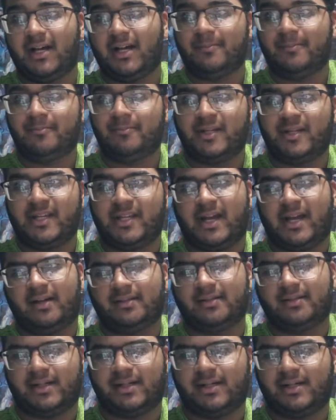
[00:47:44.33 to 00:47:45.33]
But yeah,
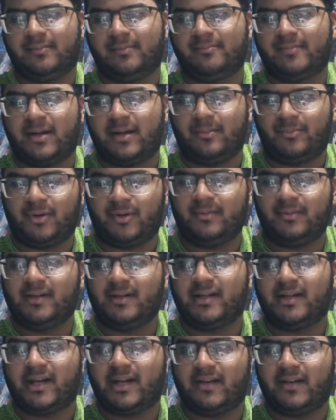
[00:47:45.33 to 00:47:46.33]
I'm probably
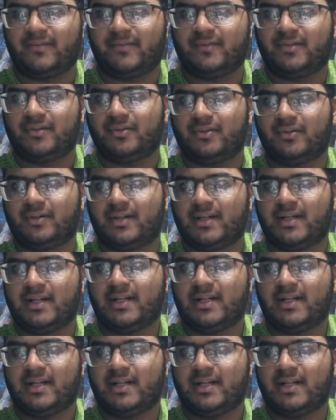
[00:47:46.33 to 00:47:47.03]
gonna have to